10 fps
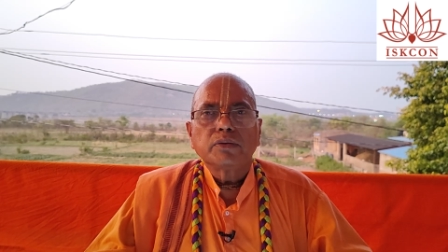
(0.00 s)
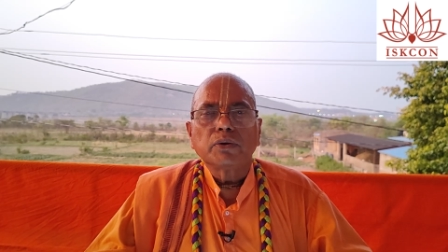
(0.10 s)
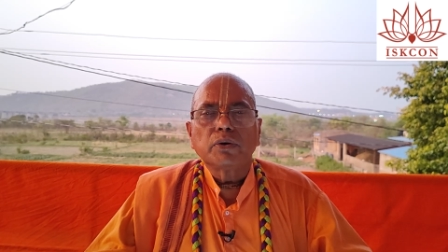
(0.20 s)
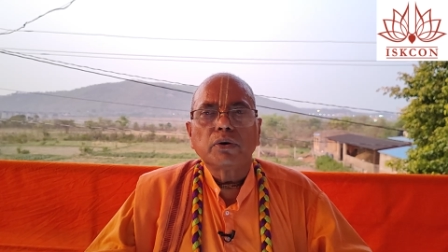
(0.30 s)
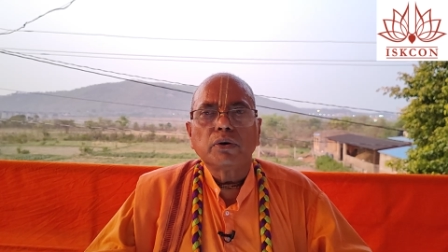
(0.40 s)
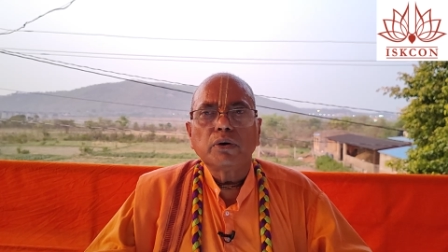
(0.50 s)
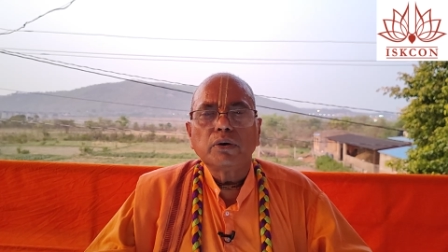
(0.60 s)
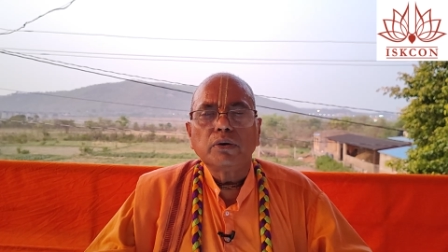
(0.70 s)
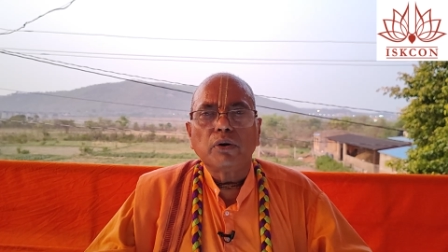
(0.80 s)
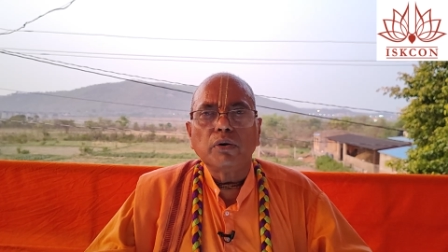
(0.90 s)
So
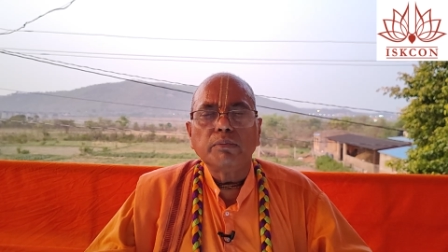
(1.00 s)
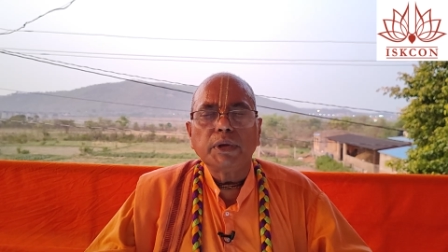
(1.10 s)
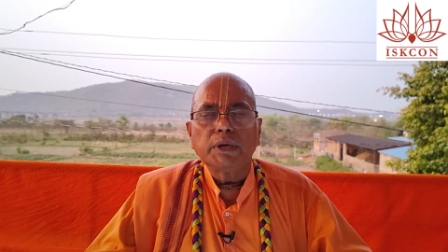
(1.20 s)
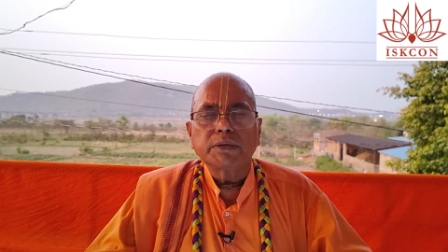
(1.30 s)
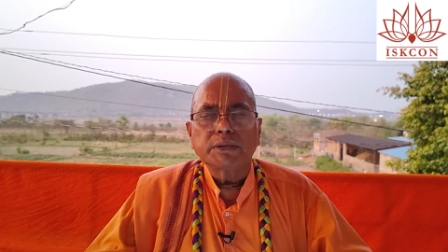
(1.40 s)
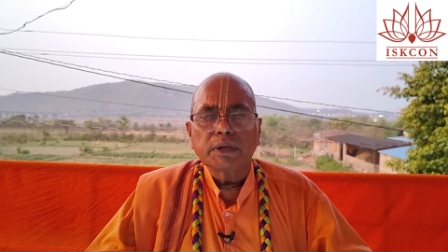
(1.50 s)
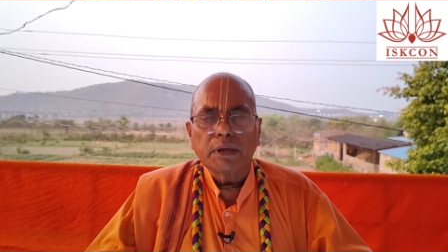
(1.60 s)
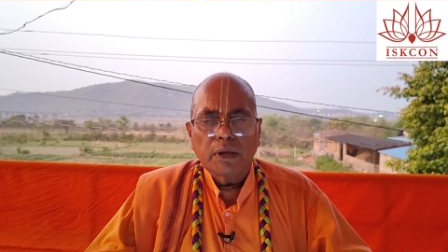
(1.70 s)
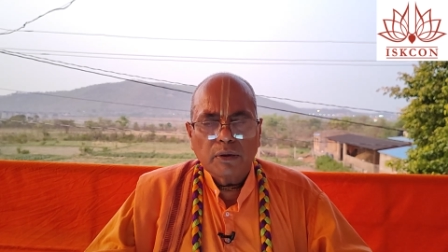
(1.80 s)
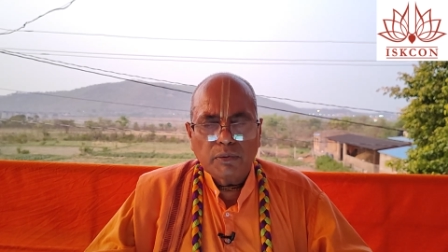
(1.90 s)
now means
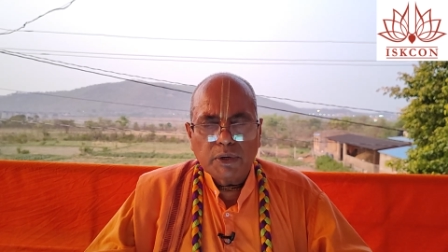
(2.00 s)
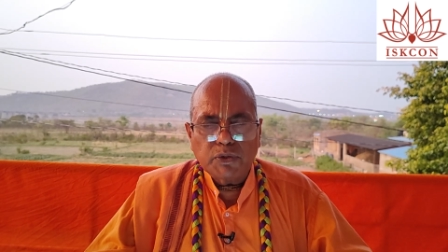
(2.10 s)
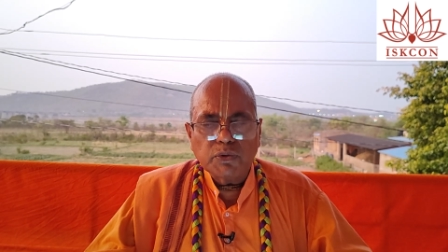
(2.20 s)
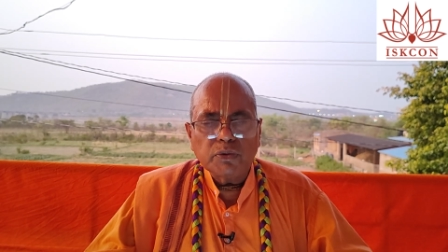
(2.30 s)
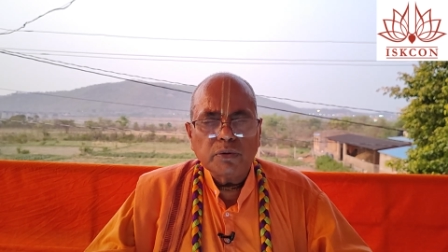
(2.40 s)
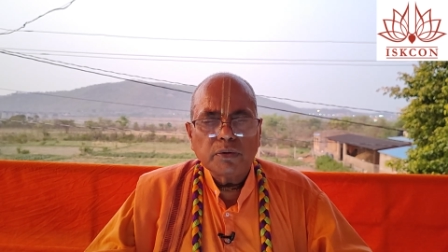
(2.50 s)
we two